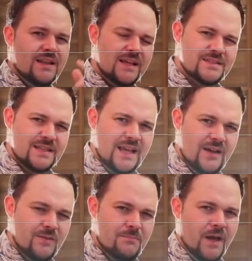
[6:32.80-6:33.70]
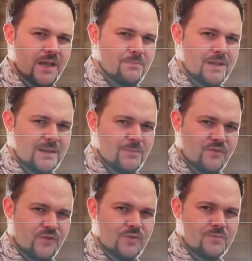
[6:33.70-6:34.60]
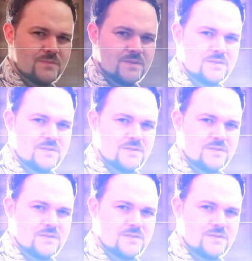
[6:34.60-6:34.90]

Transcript: Let's see how the Mic Mini performs.